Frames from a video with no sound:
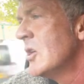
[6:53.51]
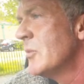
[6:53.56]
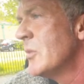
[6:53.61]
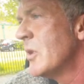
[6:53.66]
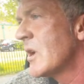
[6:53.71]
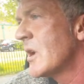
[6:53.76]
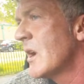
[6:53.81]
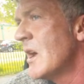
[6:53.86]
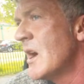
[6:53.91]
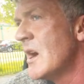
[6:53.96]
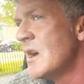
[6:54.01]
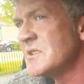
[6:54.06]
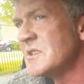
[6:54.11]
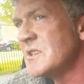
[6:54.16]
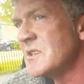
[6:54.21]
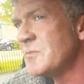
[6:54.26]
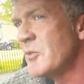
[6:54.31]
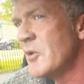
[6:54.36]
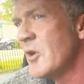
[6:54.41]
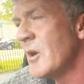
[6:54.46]
But class
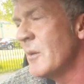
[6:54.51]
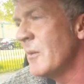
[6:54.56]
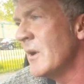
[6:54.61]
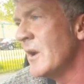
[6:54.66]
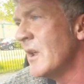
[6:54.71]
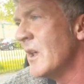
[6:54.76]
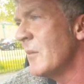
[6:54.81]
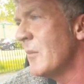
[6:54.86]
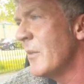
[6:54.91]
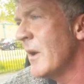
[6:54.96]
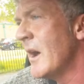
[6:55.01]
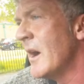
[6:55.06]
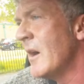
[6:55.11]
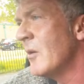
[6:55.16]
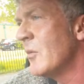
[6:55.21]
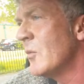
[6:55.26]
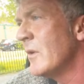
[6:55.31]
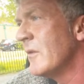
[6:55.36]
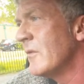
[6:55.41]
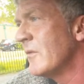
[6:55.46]
is primarily
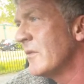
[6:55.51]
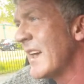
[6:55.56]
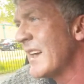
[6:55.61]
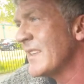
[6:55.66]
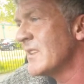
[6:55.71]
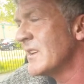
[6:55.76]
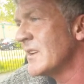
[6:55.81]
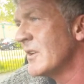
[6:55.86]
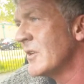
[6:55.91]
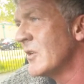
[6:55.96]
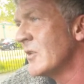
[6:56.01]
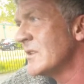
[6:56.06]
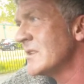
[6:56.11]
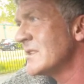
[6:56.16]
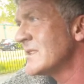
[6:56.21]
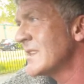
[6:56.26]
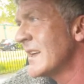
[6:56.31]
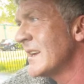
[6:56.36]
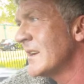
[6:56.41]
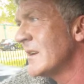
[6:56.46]
about, we've gathered an
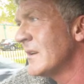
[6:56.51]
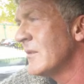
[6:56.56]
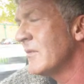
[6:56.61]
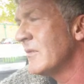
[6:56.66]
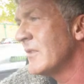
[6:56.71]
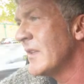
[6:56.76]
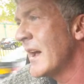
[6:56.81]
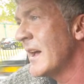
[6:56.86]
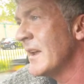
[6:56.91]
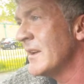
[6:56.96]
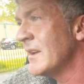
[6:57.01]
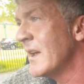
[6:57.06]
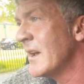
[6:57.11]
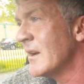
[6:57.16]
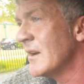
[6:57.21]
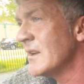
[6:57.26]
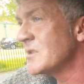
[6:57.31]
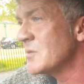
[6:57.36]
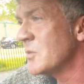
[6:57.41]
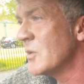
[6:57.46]
understanding of that, and now
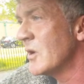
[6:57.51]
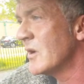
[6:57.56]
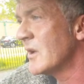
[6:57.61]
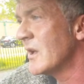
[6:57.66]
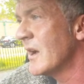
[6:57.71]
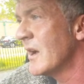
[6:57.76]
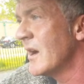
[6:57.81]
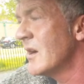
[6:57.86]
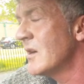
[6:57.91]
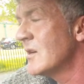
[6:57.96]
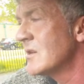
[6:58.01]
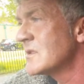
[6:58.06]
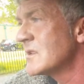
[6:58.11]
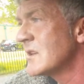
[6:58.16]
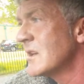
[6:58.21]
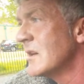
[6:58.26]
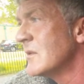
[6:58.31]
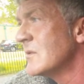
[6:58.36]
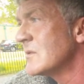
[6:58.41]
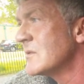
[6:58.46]
let's work our hard
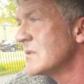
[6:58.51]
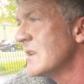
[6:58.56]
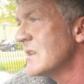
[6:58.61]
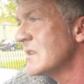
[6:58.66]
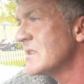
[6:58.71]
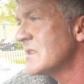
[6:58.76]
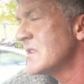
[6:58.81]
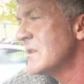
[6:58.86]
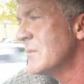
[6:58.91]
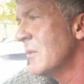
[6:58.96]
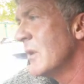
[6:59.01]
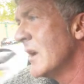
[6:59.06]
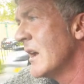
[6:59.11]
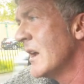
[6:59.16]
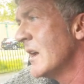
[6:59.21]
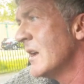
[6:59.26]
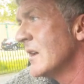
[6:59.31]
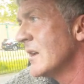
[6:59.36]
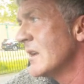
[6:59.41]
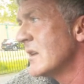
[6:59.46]
skills. Let's
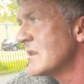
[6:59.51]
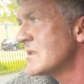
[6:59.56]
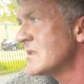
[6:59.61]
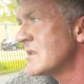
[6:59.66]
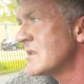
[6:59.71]
simulate, let's